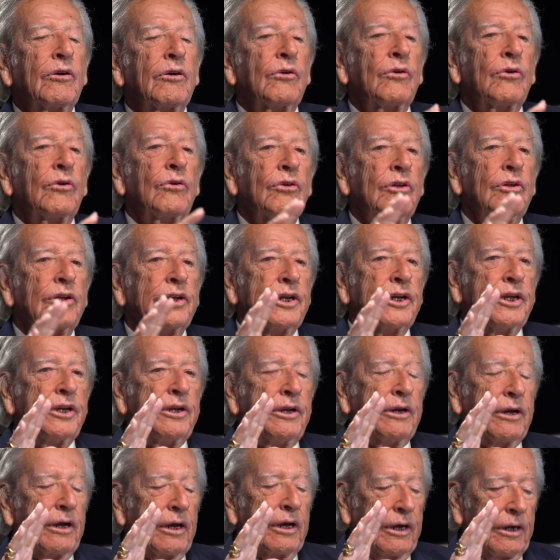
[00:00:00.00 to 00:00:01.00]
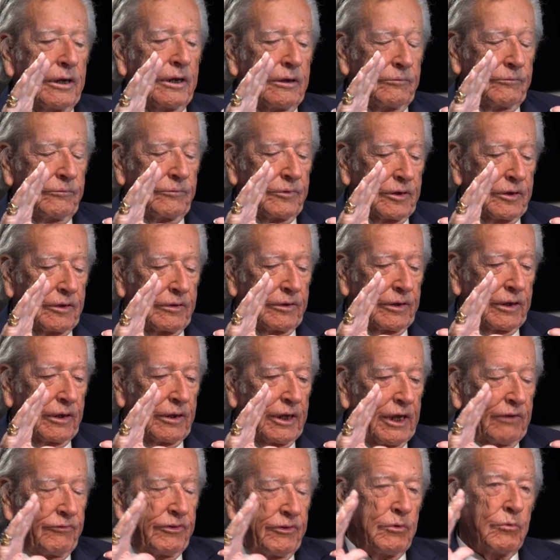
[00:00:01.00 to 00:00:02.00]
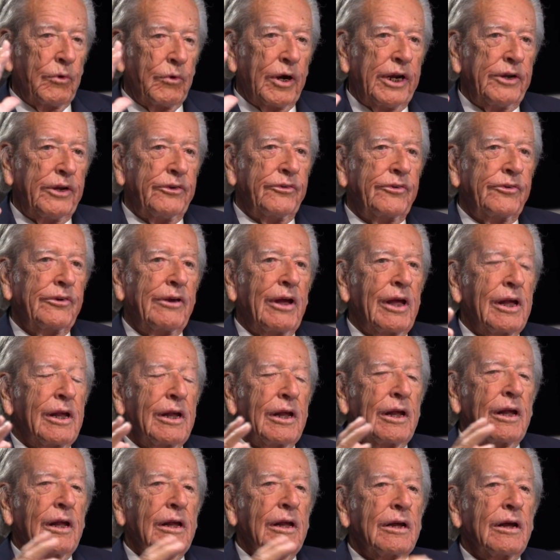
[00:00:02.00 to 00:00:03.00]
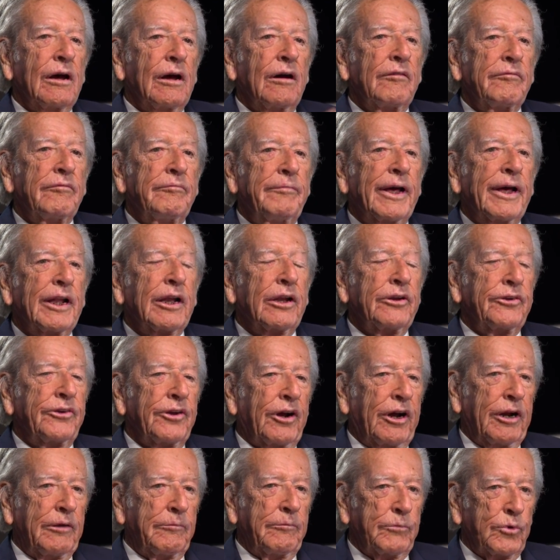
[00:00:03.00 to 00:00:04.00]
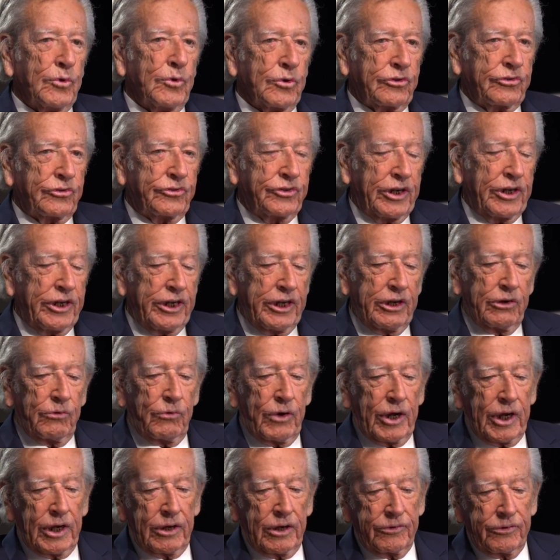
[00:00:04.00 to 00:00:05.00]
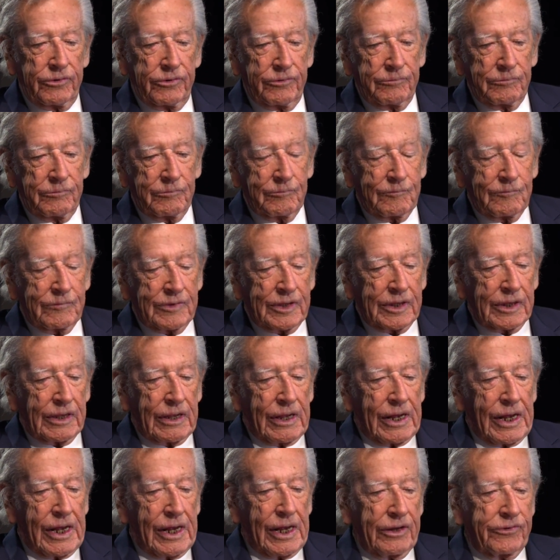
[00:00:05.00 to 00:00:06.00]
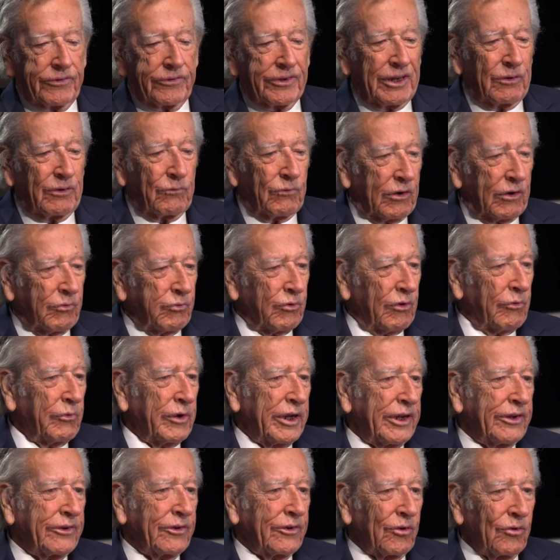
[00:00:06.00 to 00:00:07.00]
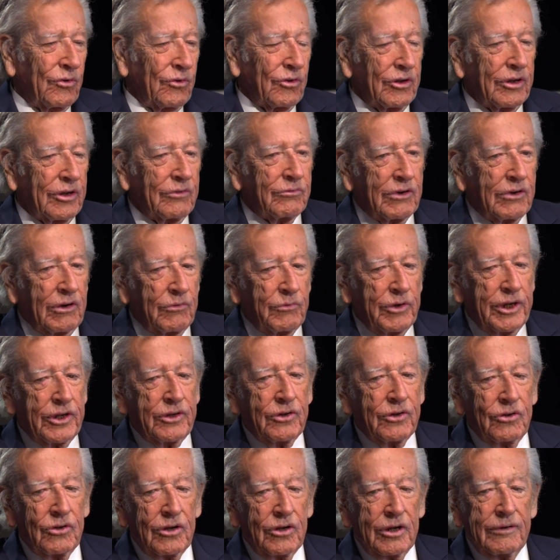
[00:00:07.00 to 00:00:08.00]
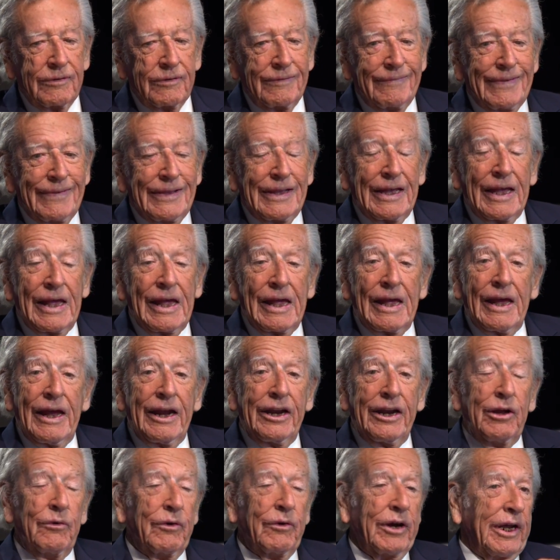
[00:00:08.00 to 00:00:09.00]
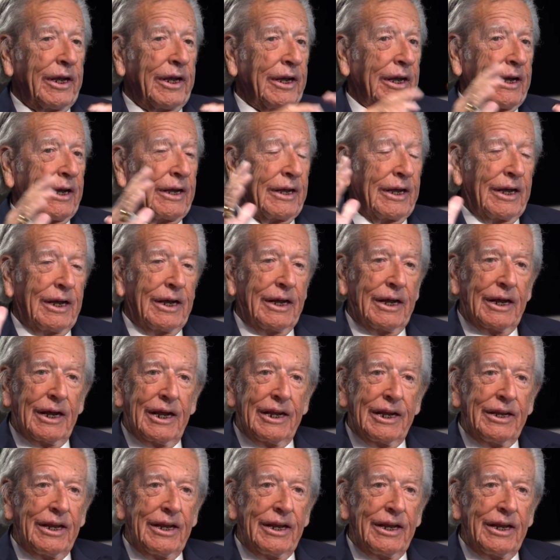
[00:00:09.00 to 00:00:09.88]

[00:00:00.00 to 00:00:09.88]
were all the heavyweights of Ballantine books sitting around and saying, what will we call it? Anyway, a